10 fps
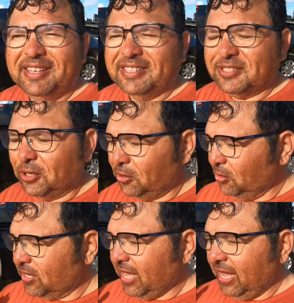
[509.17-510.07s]
So
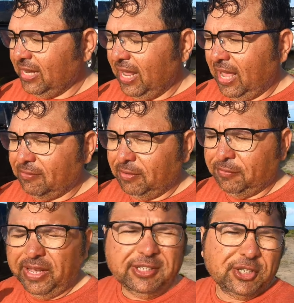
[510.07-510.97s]
you can't have
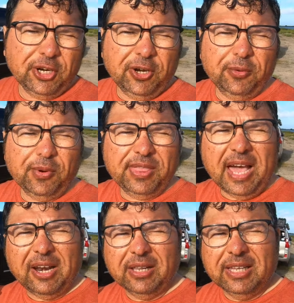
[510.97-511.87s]
adventure
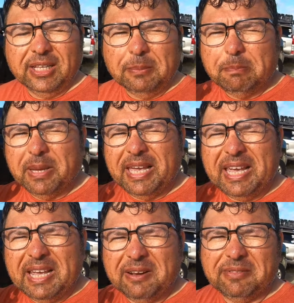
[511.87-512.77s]
without a little
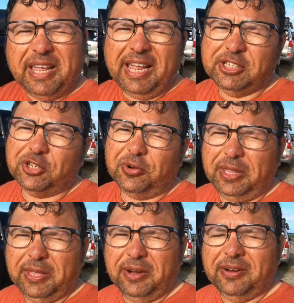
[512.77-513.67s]
bit of danger
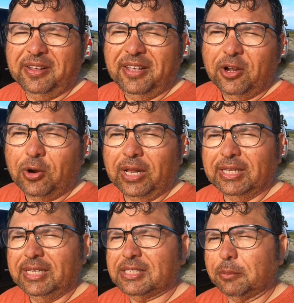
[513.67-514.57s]
in there, or at
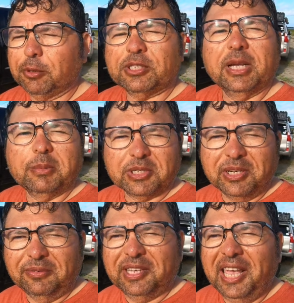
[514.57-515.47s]
least the
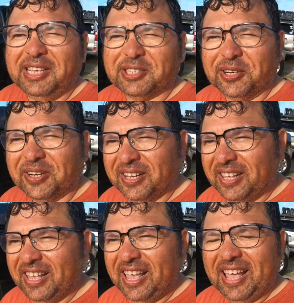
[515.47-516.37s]
perception of danger,
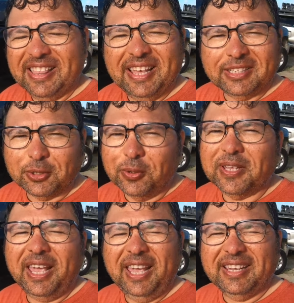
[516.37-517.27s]
and that's
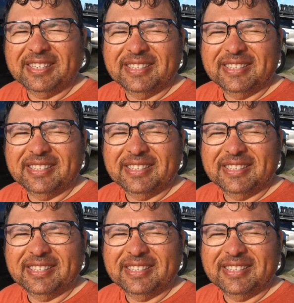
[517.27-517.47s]
okay.